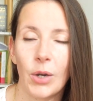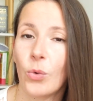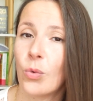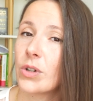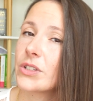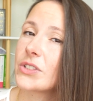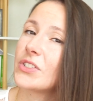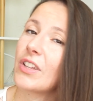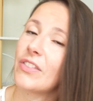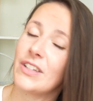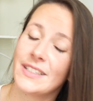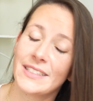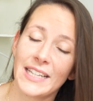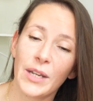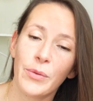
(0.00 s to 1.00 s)
Works
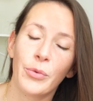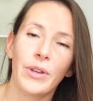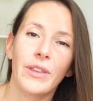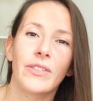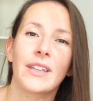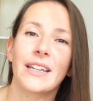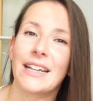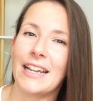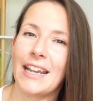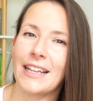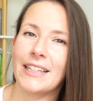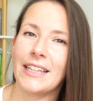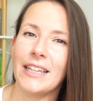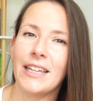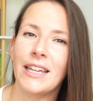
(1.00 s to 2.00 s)
the same with
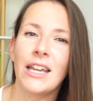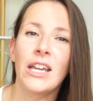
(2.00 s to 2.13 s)
claqué.